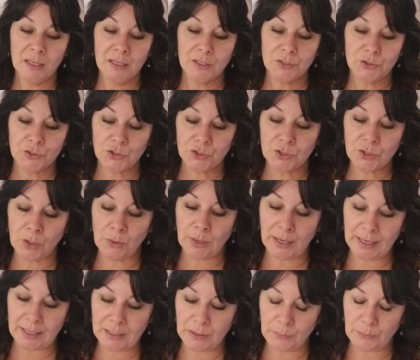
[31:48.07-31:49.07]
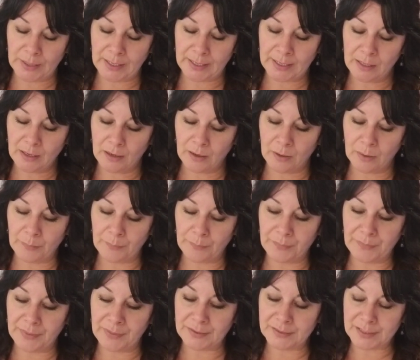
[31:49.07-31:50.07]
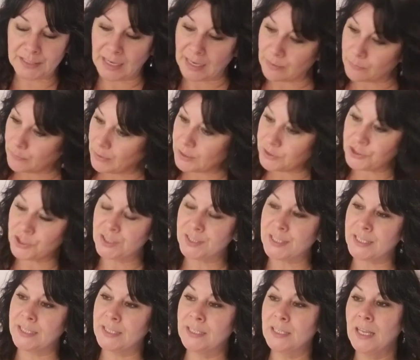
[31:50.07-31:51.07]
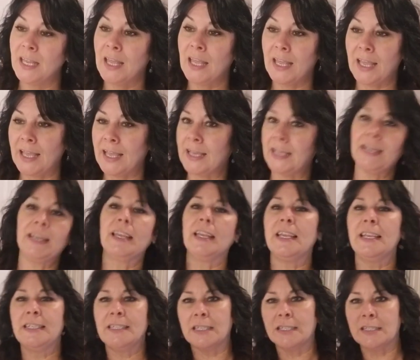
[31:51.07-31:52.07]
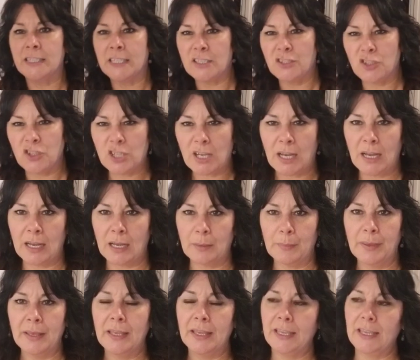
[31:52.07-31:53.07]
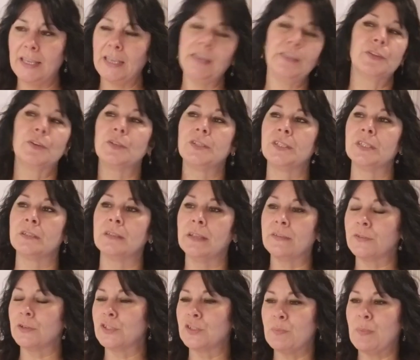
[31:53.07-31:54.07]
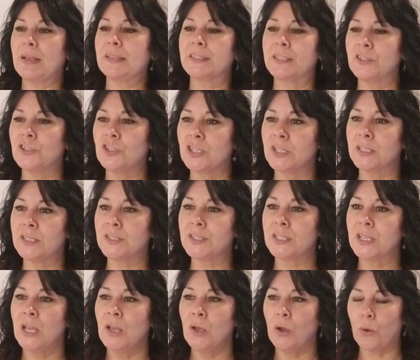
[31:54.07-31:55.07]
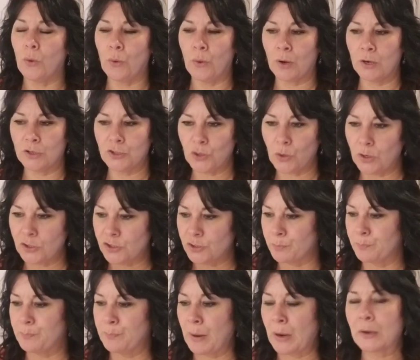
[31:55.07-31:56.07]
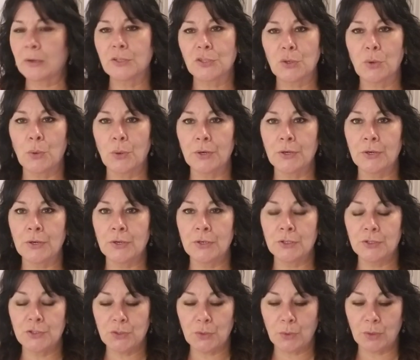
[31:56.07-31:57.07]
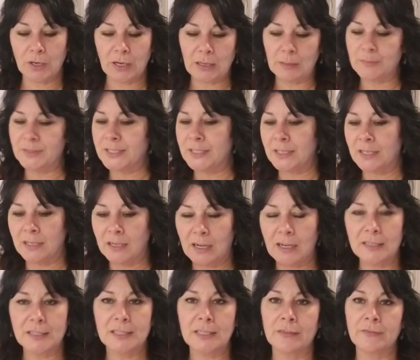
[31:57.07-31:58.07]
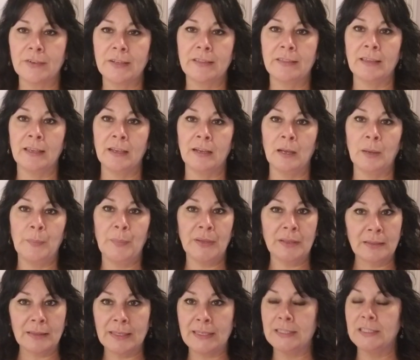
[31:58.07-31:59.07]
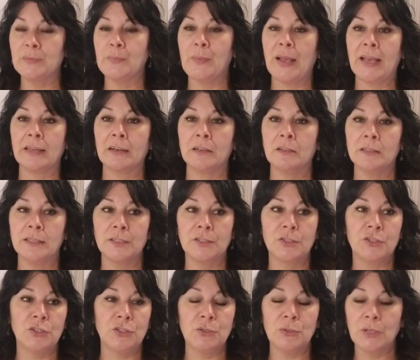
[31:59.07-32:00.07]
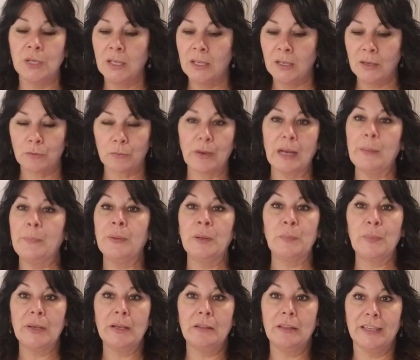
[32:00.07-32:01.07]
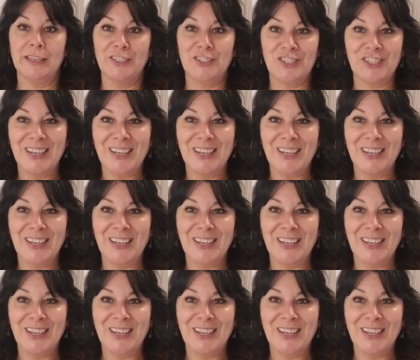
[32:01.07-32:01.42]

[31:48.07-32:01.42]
So, anyway, um, this guy rushes in and he does his job. He either delivers messages or barks orders or comes in and cuts everything up and leads battle into rape and pillage,